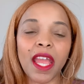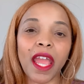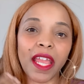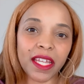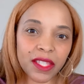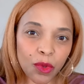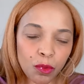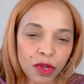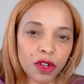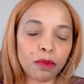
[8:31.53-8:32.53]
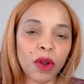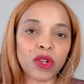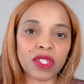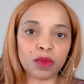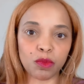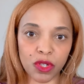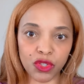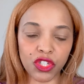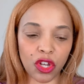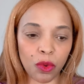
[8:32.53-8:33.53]
And the real person will
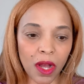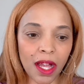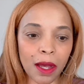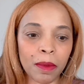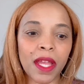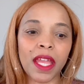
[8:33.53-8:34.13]
show up.